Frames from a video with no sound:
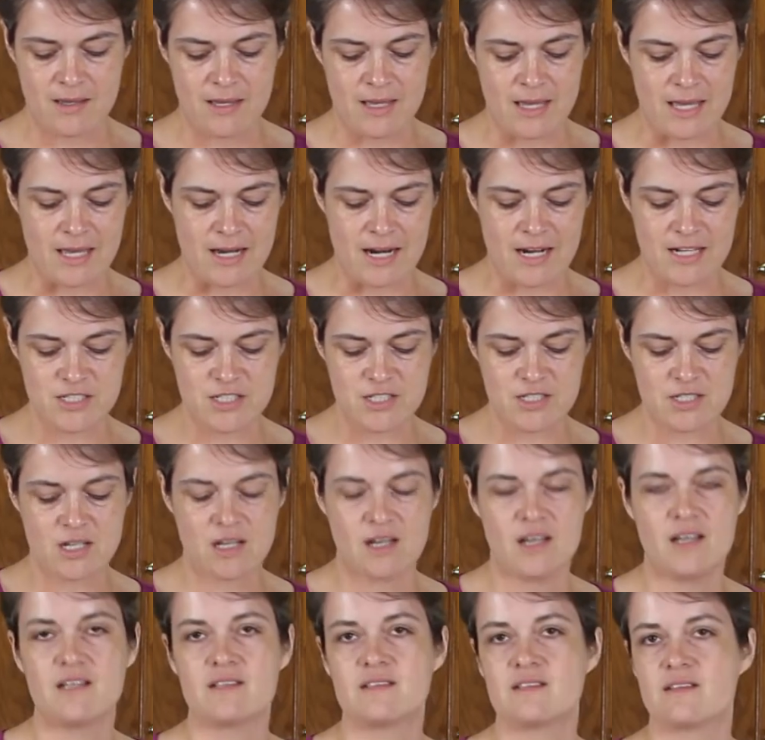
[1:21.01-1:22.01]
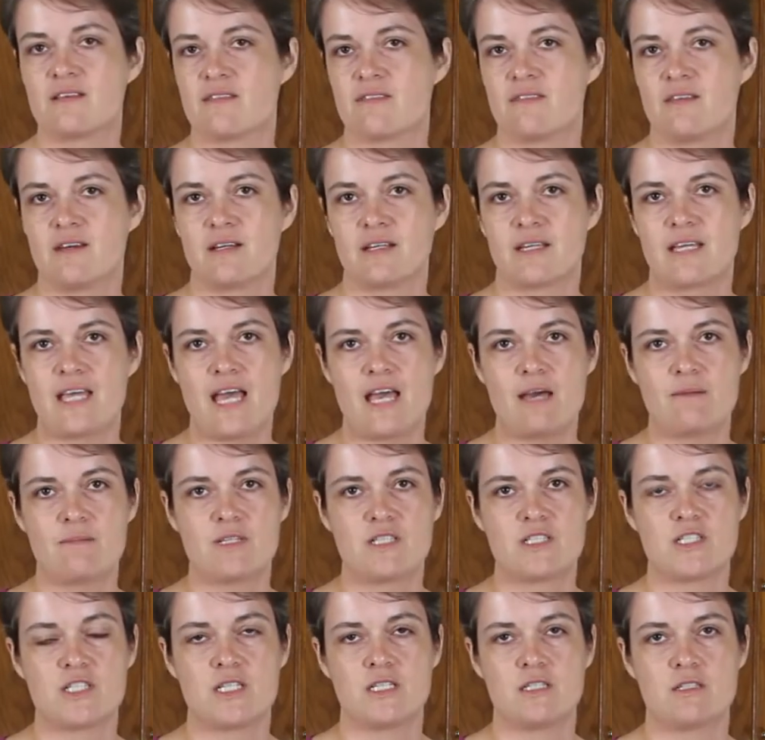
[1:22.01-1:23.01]
And I just cut the
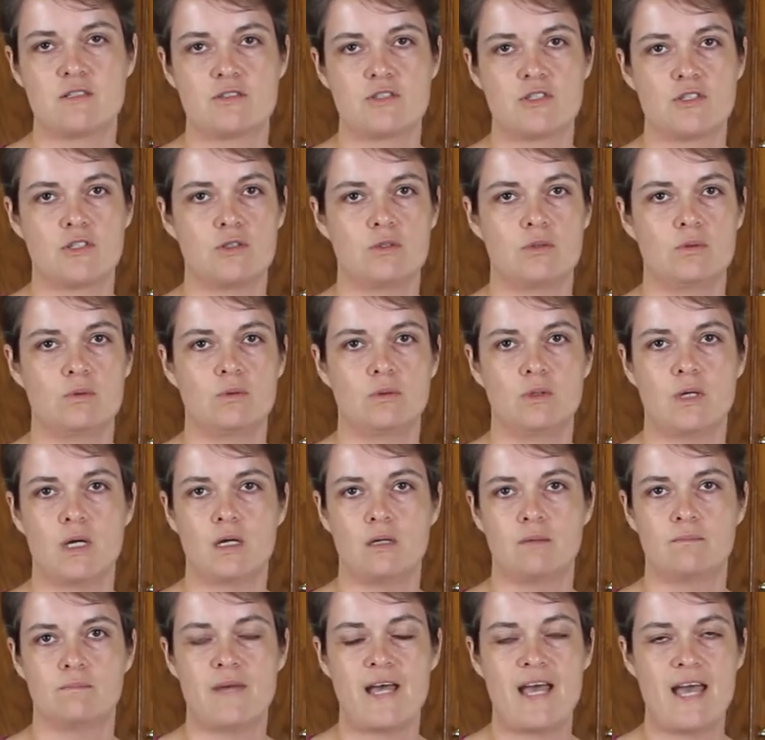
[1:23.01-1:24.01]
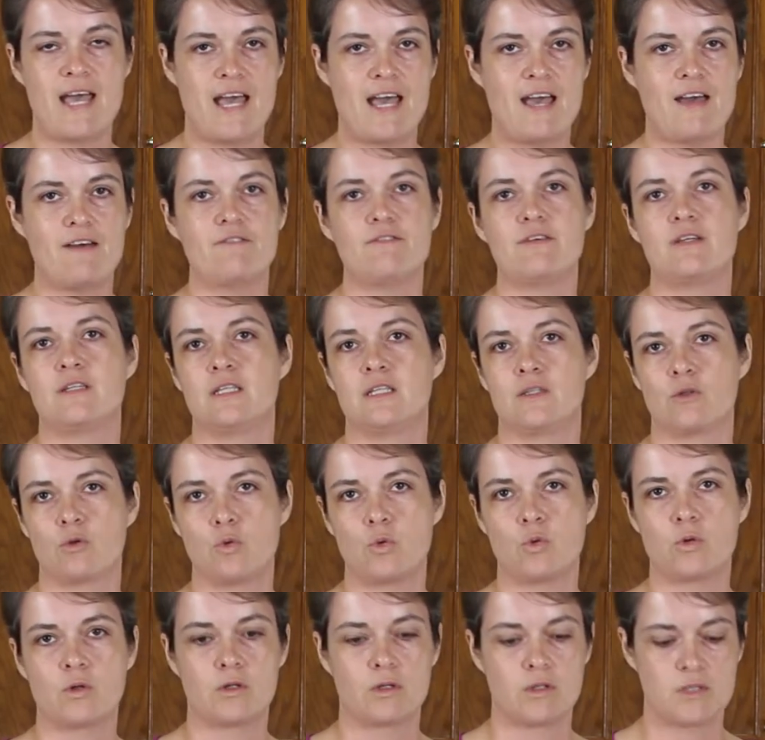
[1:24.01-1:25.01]
cabbage into half and then
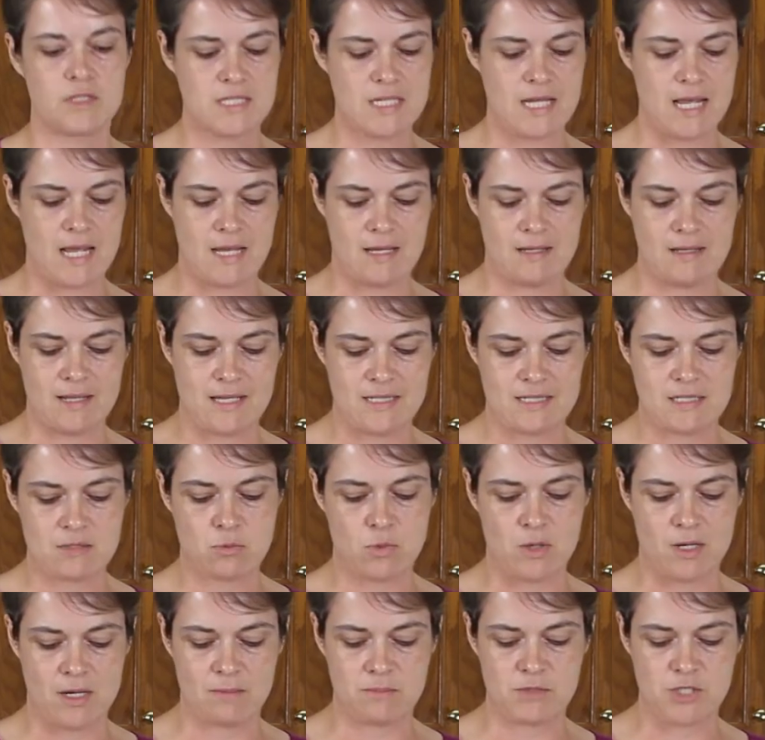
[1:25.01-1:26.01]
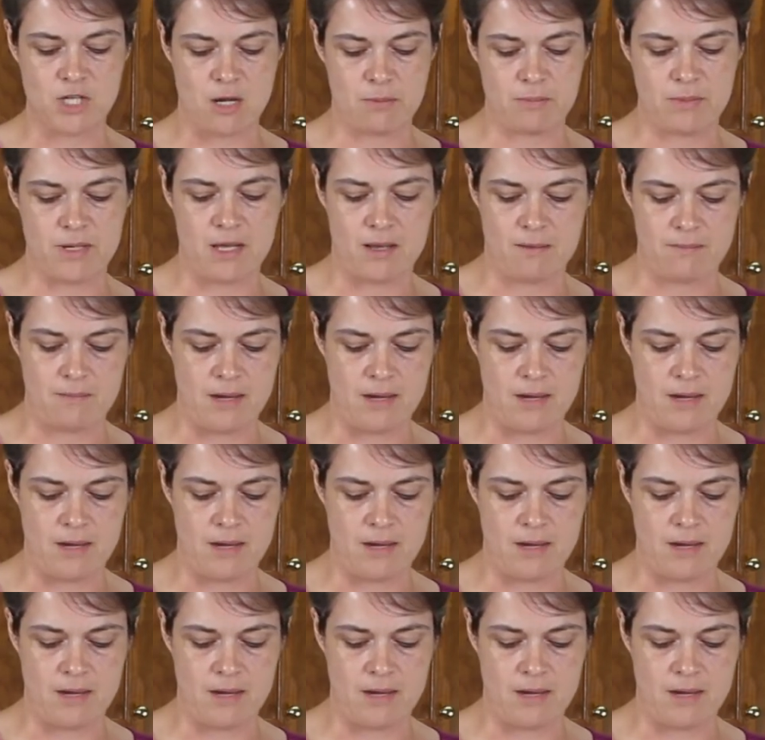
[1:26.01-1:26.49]
quarters, and that's what I'm chopping up